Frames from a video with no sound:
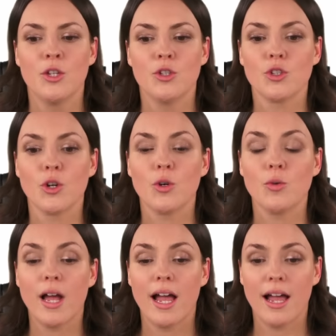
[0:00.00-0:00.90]

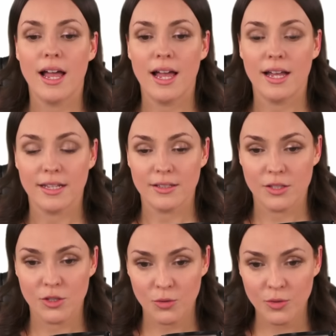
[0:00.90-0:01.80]
So as
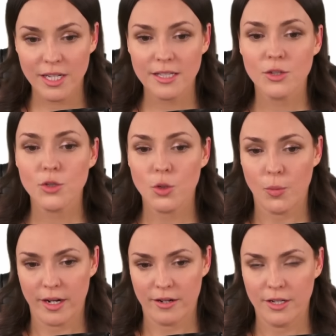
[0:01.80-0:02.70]
soon as you
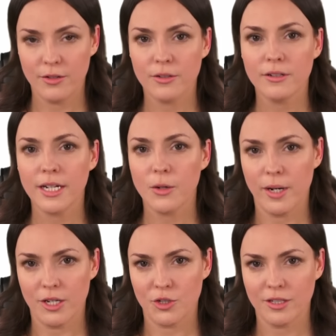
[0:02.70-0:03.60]
square your
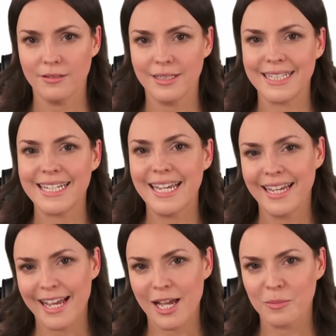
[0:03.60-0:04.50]
equation, it
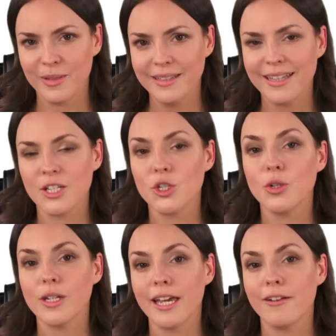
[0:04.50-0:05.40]
can happen that
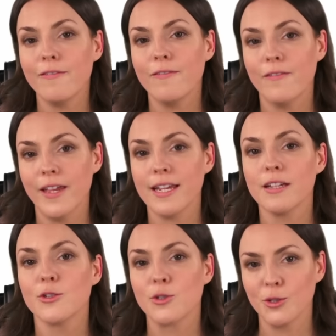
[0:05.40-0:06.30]
you get
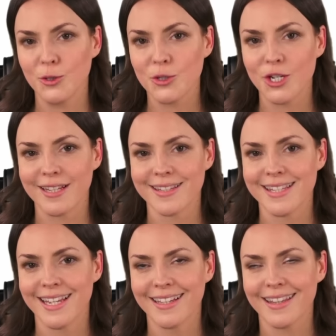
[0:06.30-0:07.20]
fake
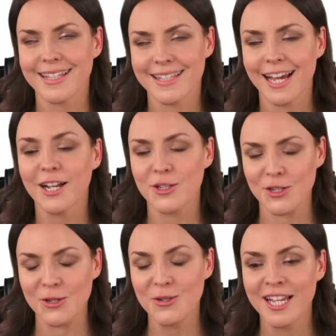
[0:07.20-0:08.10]
solutions. That's not a
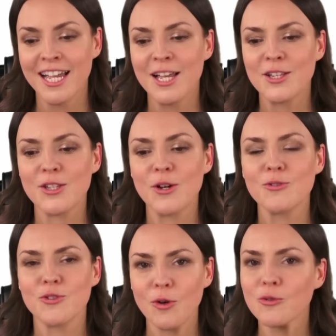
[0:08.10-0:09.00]
joke.
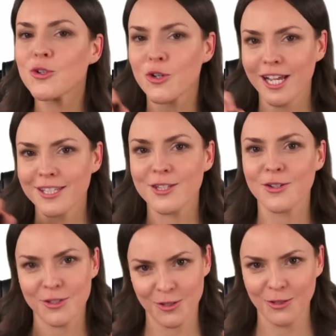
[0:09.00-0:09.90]
So don't trust
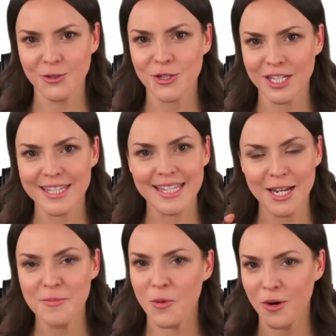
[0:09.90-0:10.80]
your solutions
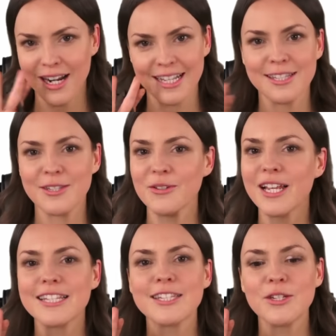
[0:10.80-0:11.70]
anymore. As
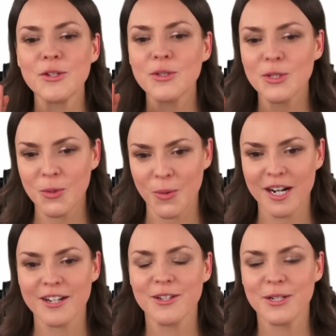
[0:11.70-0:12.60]
soon as you
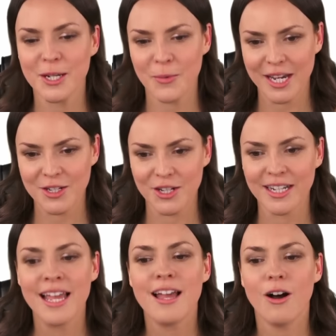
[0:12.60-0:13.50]
square your
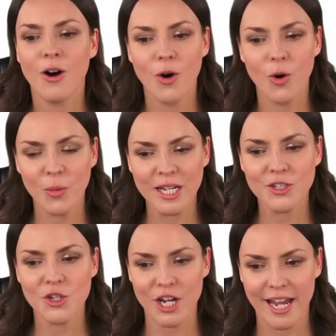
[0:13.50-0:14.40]
equation,
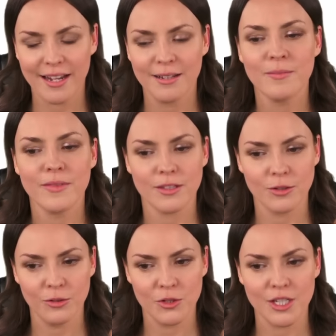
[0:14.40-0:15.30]
always check the
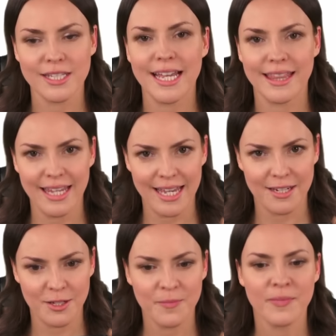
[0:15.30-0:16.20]
solutions at the
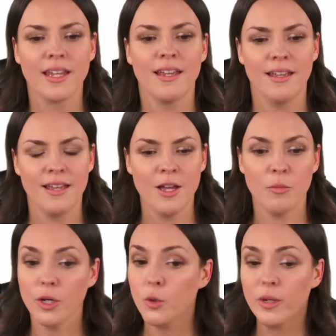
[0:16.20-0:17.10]
end.
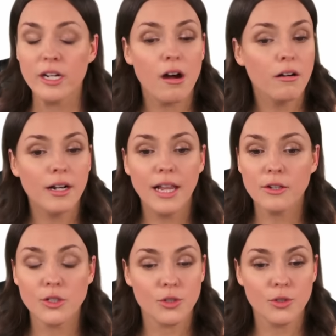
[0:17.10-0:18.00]
But we are
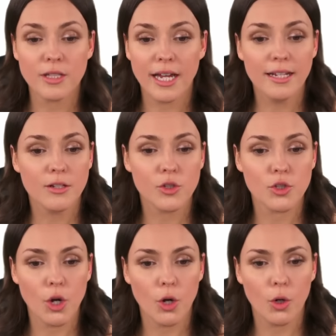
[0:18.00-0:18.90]
allowed to do that,
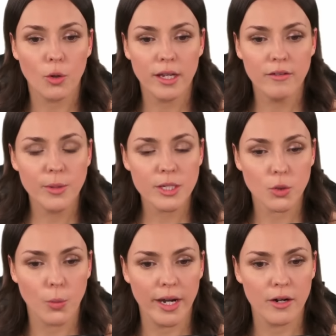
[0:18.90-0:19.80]
so if we
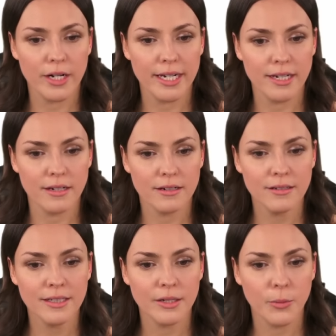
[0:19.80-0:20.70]
square
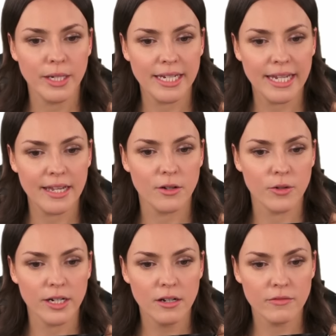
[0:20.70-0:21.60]
here, we get
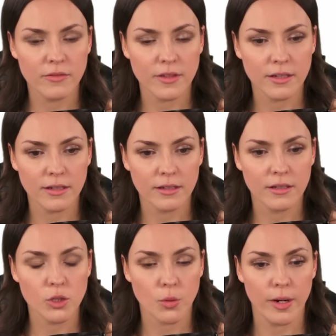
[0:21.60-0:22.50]
rid of
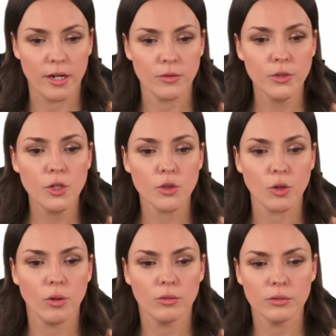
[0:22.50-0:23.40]
the square root,
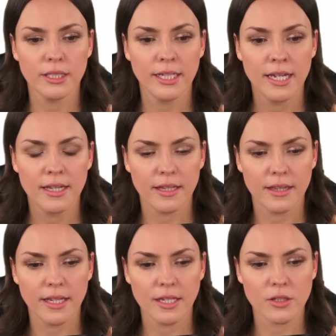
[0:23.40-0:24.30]
so only the
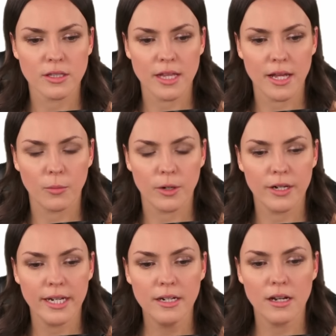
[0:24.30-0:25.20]
things that were
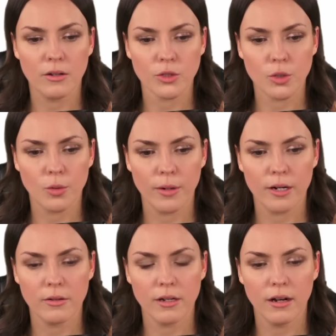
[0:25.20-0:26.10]
in our
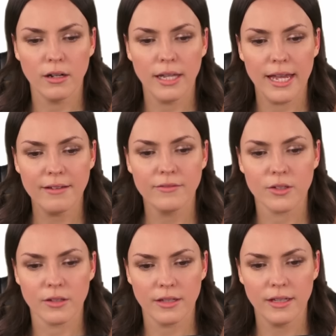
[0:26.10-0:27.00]
square root are
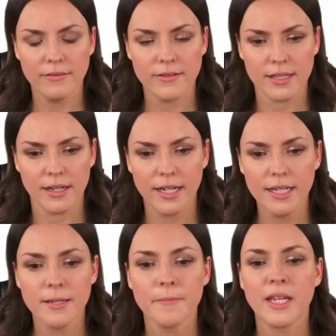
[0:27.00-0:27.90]
left on the left
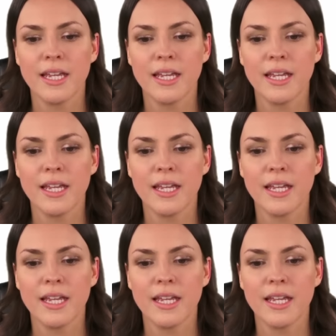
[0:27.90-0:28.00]
side.